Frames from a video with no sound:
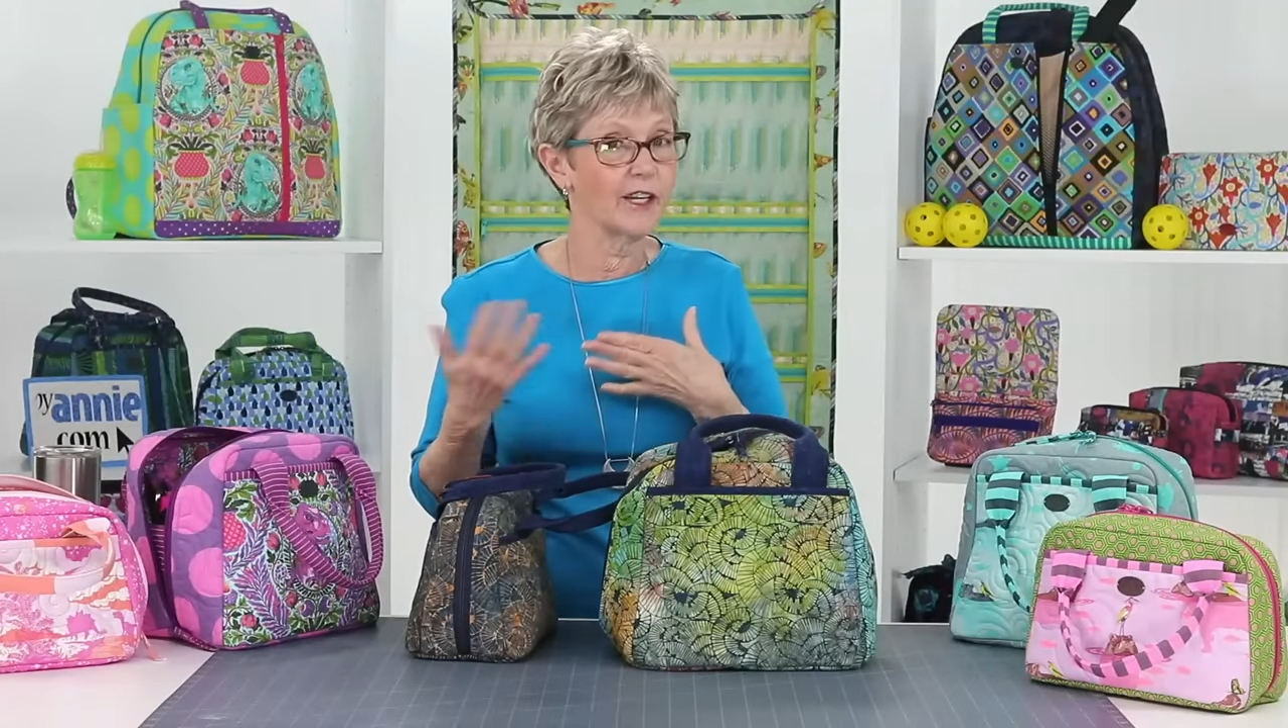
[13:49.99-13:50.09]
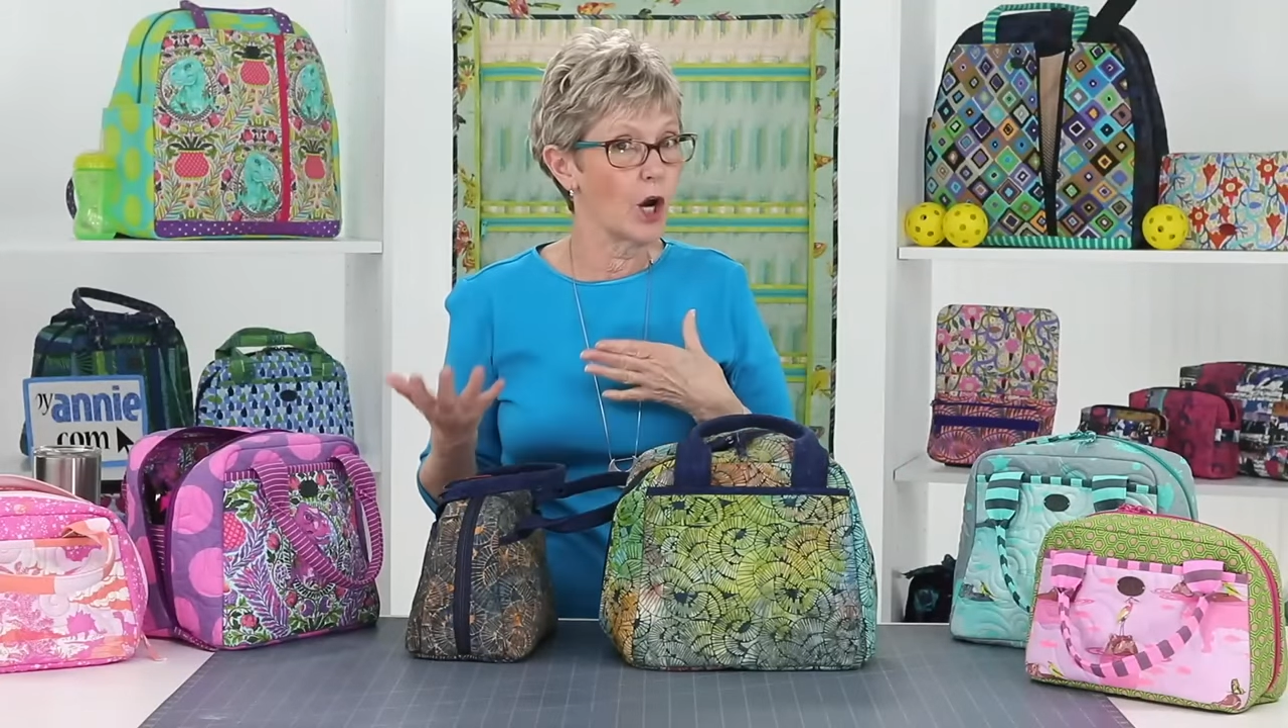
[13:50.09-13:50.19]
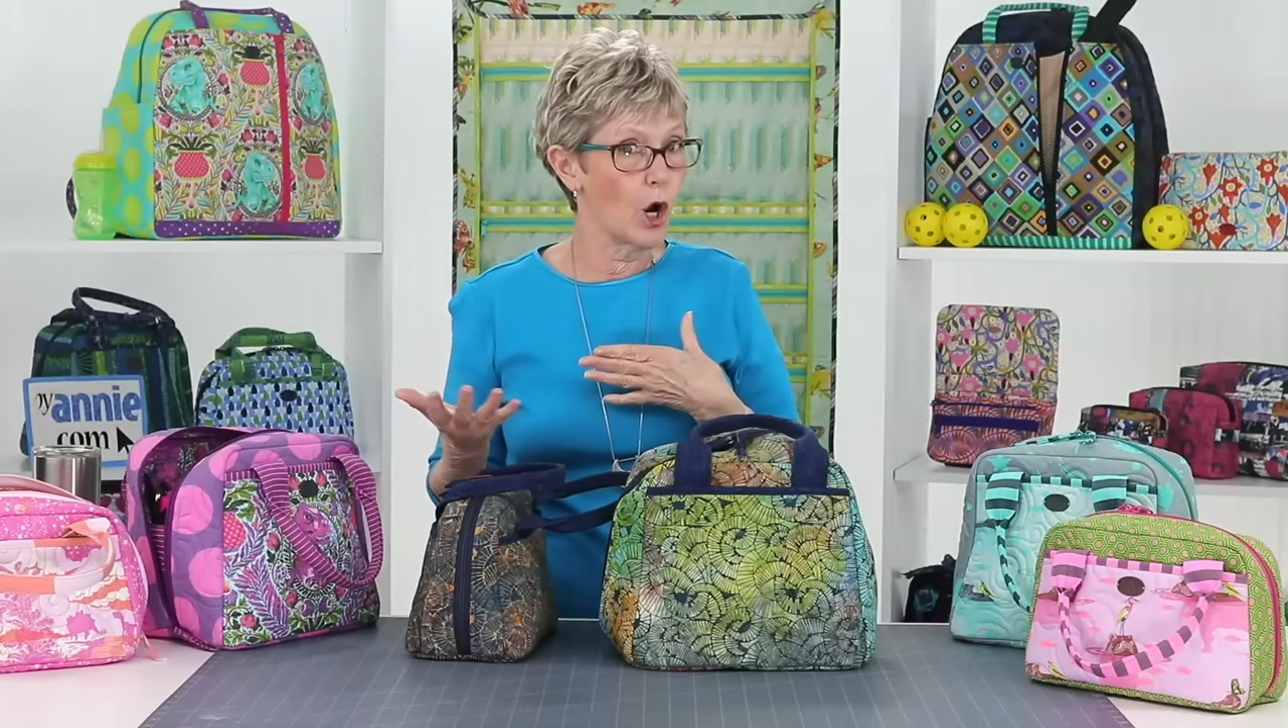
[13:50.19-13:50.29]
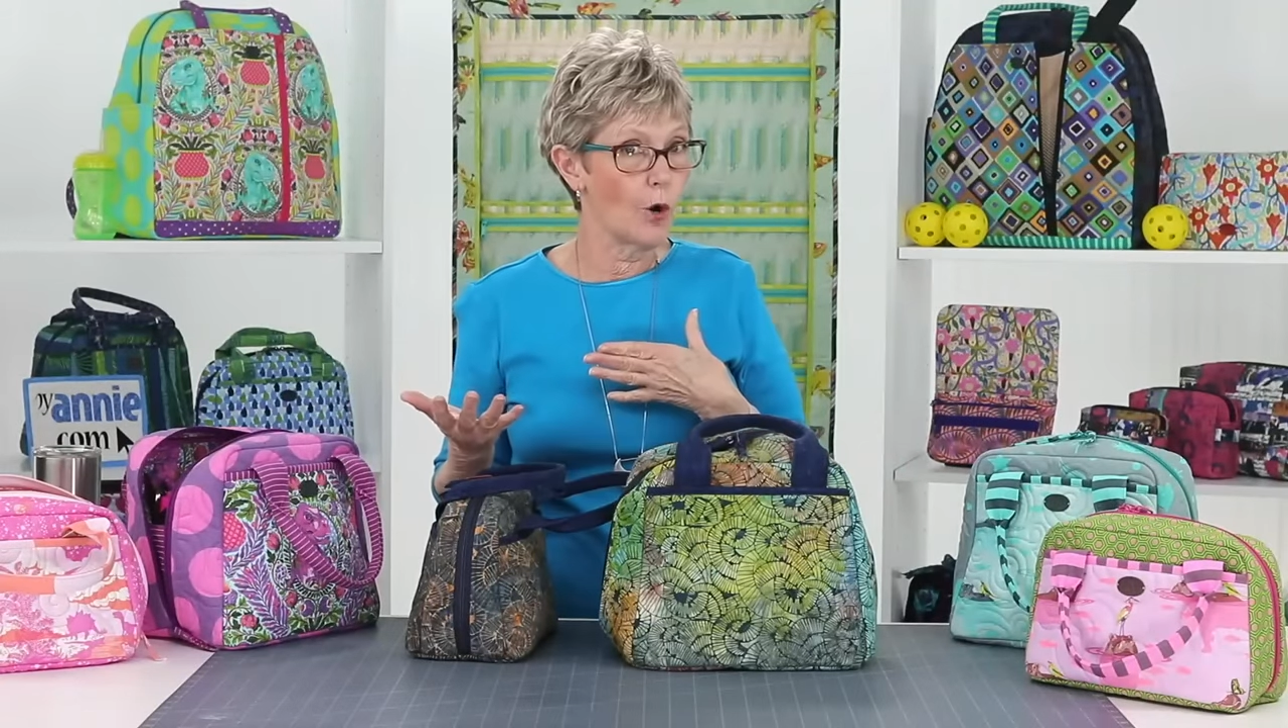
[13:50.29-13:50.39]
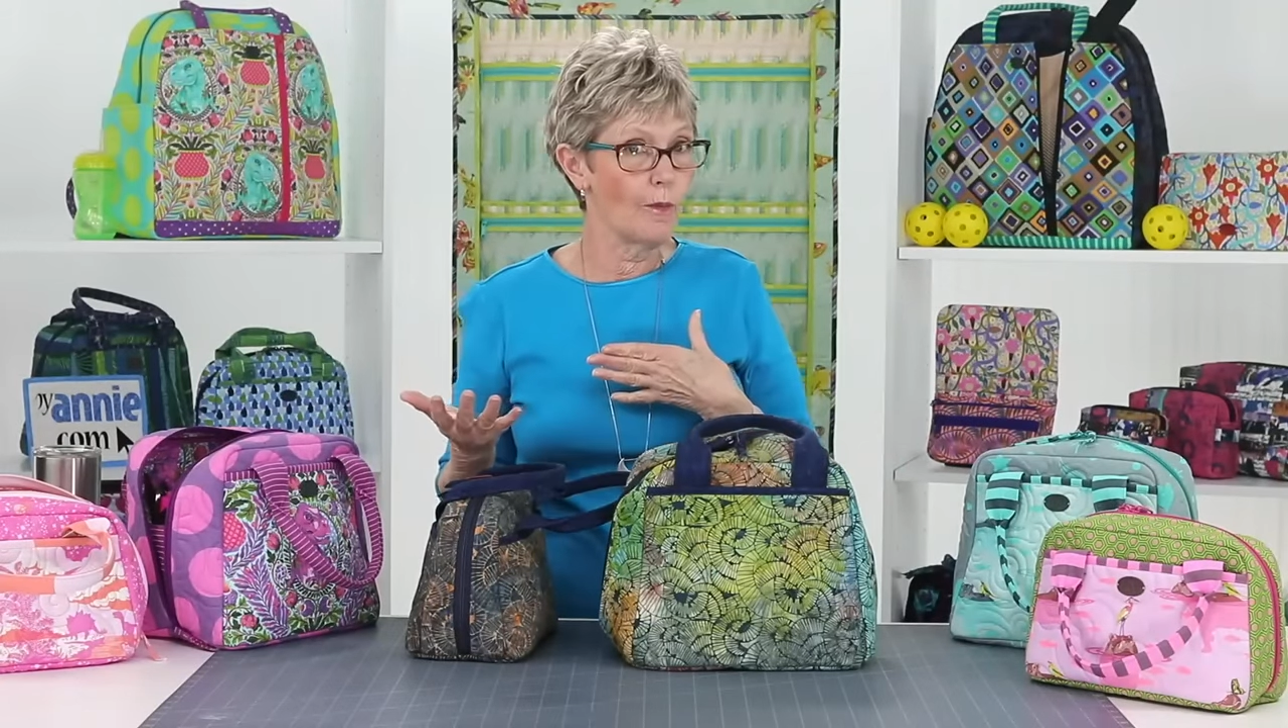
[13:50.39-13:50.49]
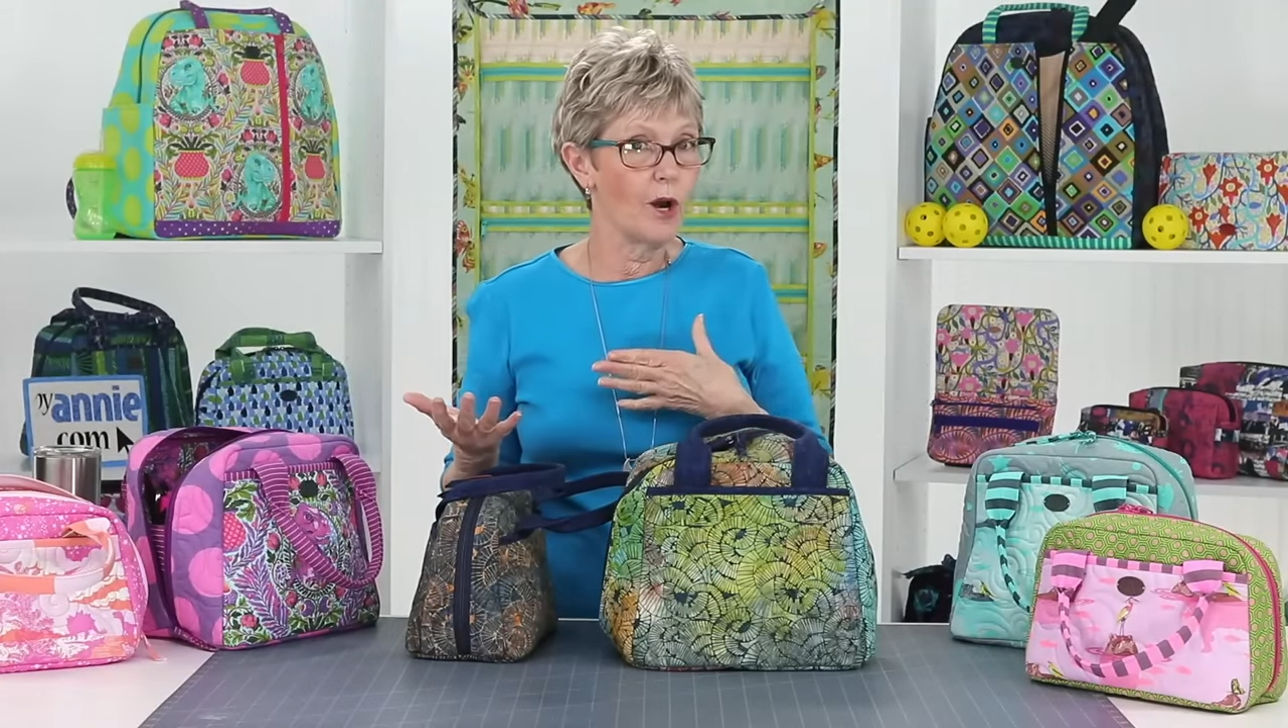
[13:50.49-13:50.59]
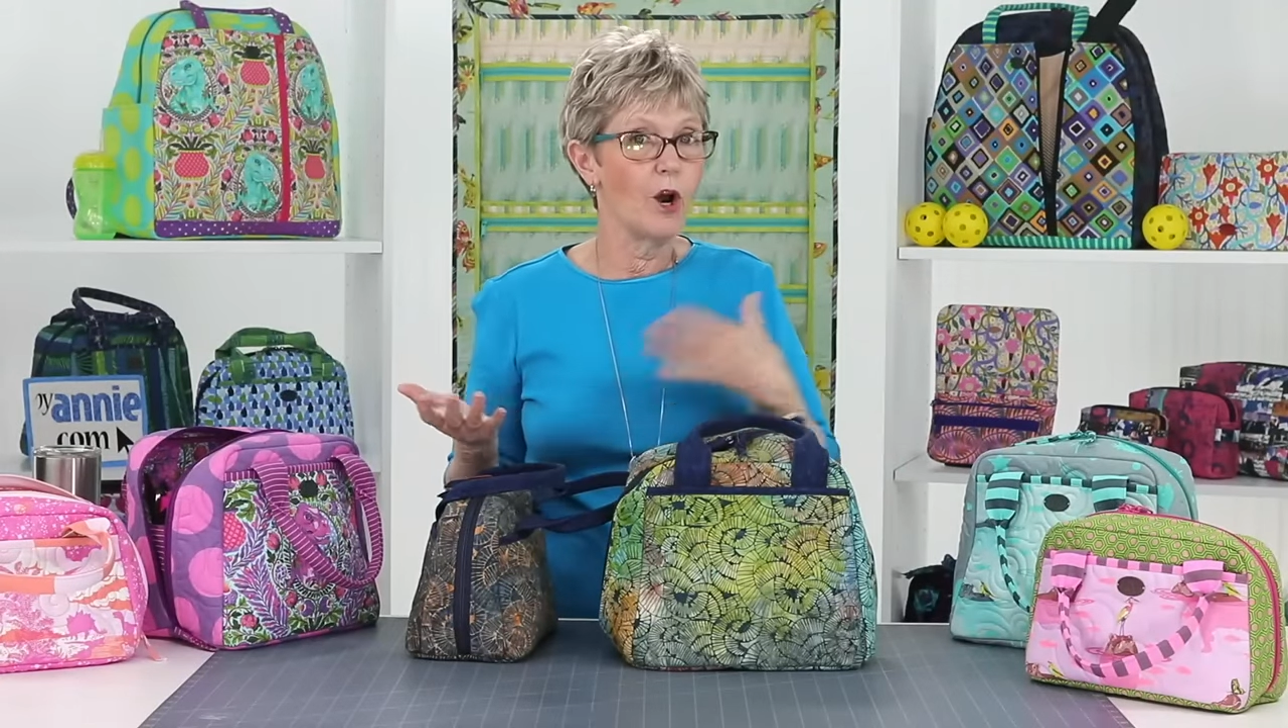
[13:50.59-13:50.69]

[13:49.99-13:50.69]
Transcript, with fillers: home